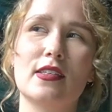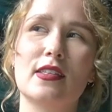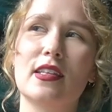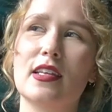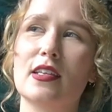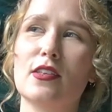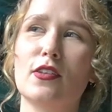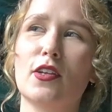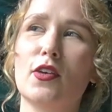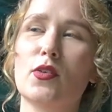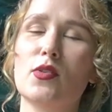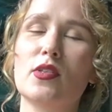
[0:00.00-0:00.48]

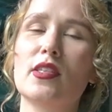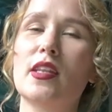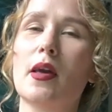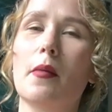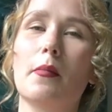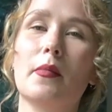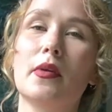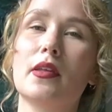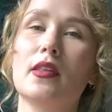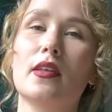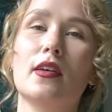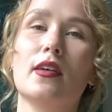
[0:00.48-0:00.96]
There's no
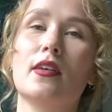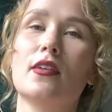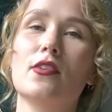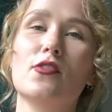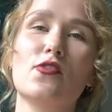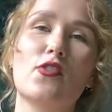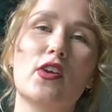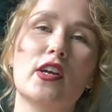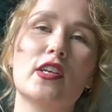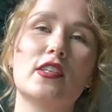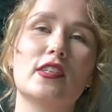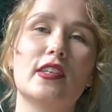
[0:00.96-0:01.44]
stepmother
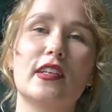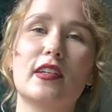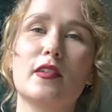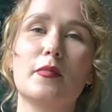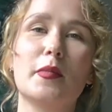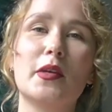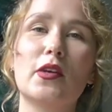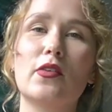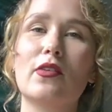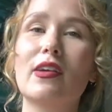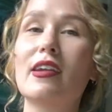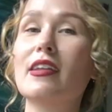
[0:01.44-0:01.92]
trying to kill
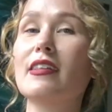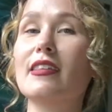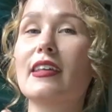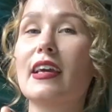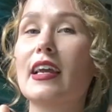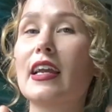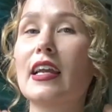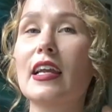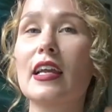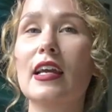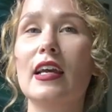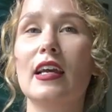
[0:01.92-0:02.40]
me or
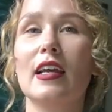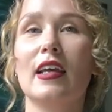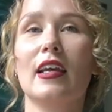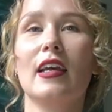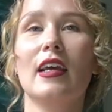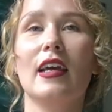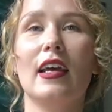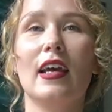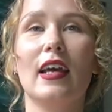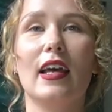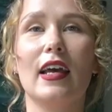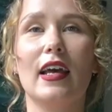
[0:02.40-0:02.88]
anything,
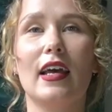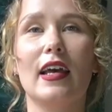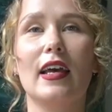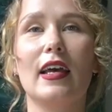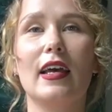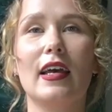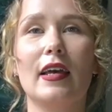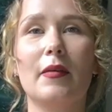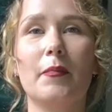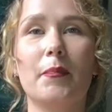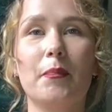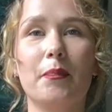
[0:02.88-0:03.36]

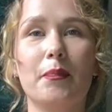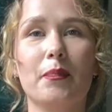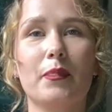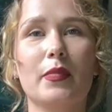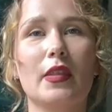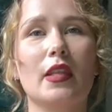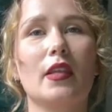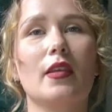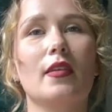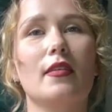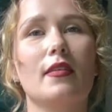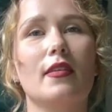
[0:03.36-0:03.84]

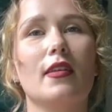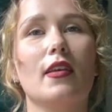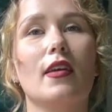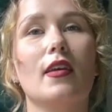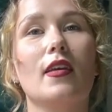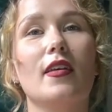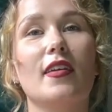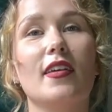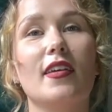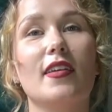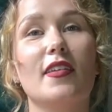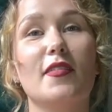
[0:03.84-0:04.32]

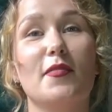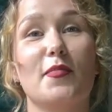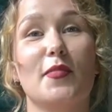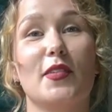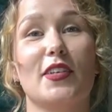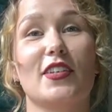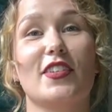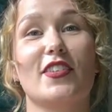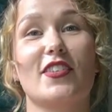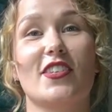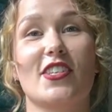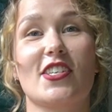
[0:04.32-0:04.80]

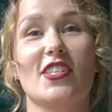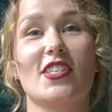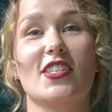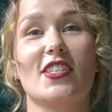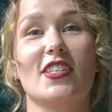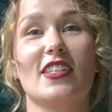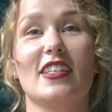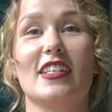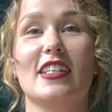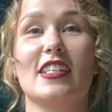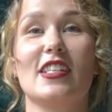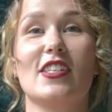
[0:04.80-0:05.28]
but
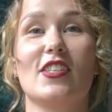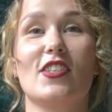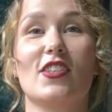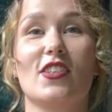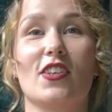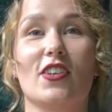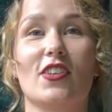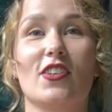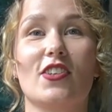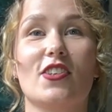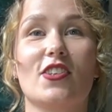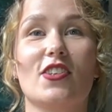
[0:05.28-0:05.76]
just it's
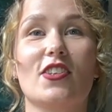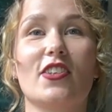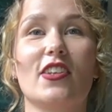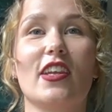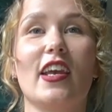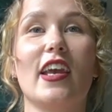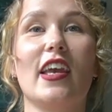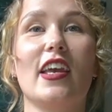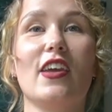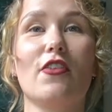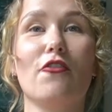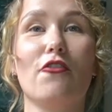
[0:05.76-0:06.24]
such
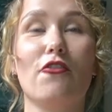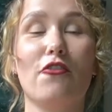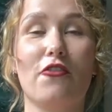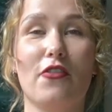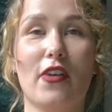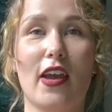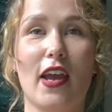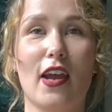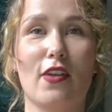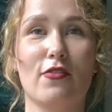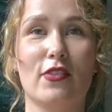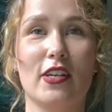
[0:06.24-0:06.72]
a
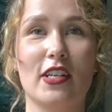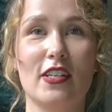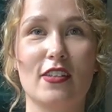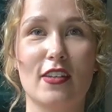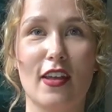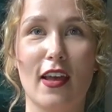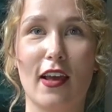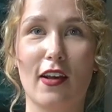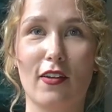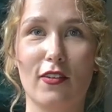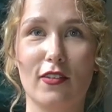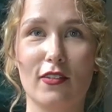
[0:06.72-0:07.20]
fairy
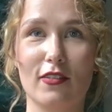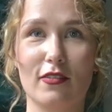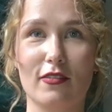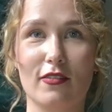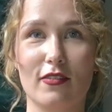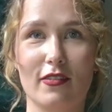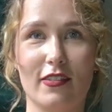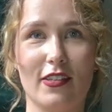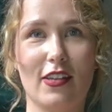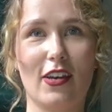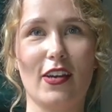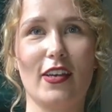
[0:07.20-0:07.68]
tale
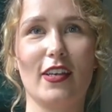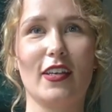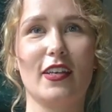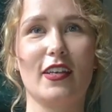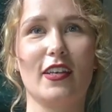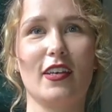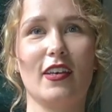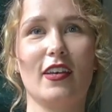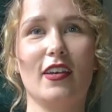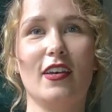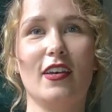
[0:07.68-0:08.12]
like